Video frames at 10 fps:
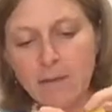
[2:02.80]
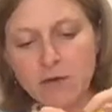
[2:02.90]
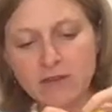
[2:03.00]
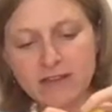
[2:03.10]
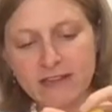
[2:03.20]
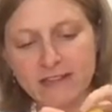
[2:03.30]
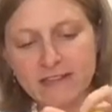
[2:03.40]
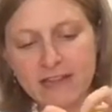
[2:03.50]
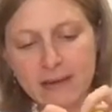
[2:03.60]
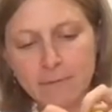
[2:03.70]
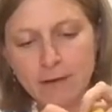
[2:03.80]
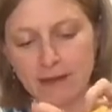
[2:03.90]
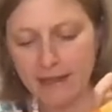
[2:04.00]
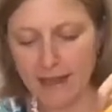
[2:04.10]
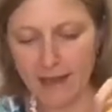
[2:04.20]
I'm using a
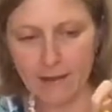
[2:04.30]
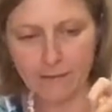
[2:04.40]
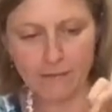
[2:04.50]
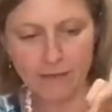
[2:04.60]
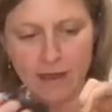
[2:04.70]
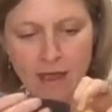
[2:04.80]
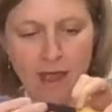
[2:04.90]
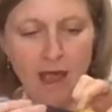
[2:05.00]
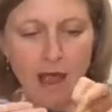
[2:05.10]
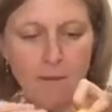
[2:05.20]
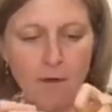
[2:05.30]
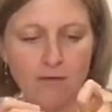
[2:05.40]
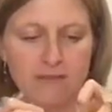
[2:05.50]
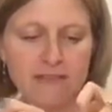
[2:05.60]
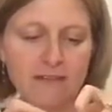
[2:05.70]
stapler here.
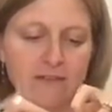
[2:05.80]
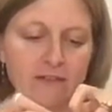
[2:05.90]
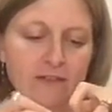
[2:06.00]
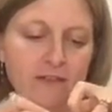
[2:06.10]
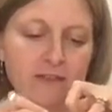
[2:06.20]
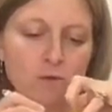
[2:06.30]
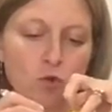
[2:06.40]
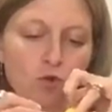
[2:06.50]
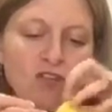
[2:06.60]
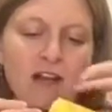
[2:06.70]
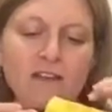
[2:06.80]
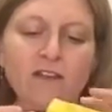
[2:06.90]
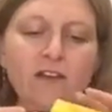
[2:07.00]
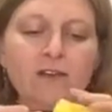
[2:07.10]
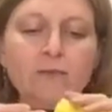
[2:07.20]
Obviously, if a small child's
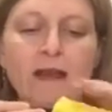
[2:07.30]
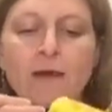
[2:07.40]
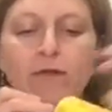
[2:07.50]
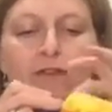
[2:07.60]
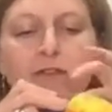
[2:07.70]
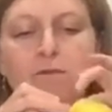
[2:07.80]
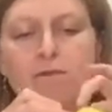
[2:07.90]
going to play with this, you